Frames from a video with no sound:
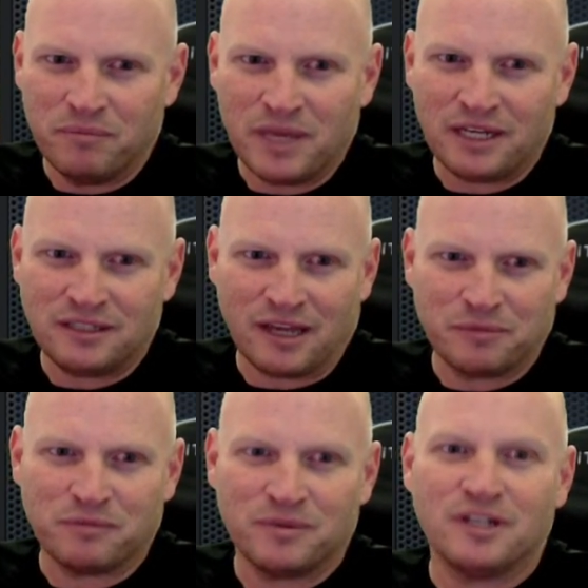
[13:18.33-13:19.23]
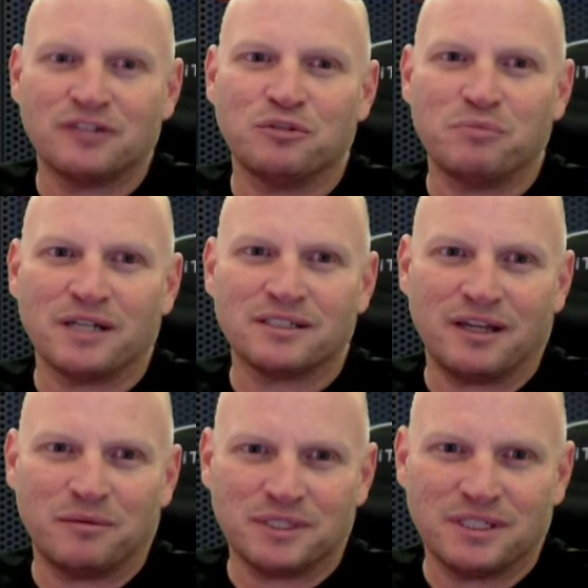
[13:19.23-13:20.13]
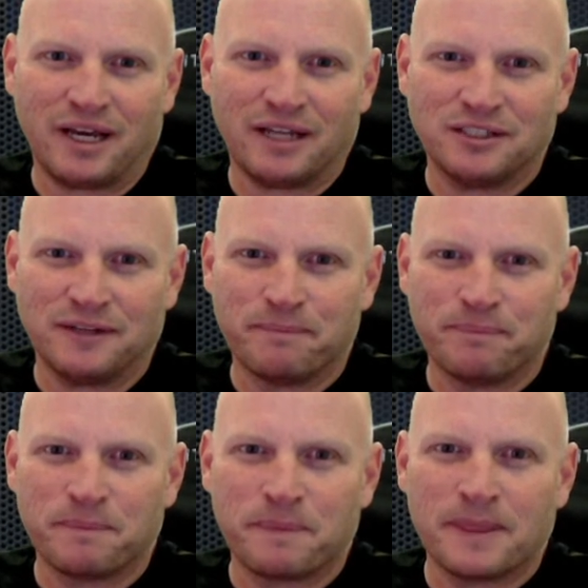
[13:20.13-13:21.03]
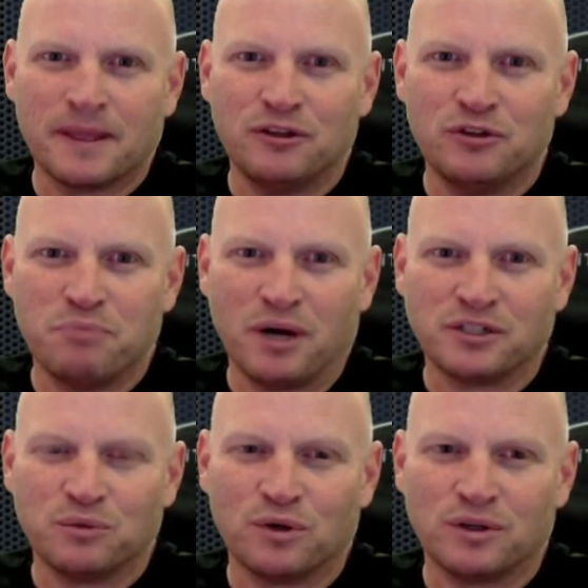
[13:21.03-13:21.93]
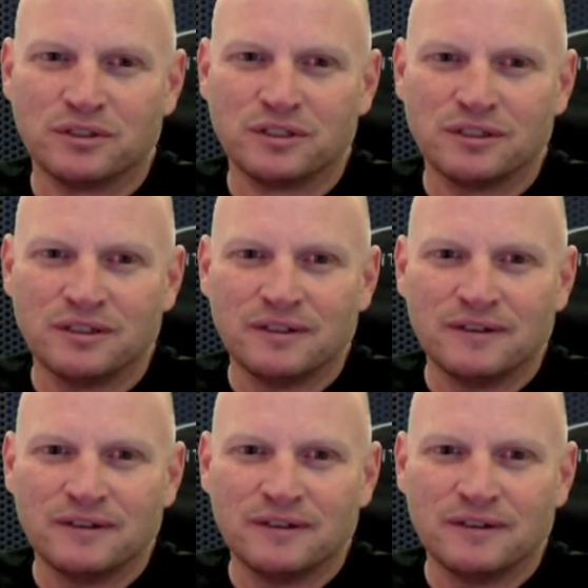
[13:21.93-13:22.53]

Many types of industrial box cameras. Gotcha use Bosch, it works.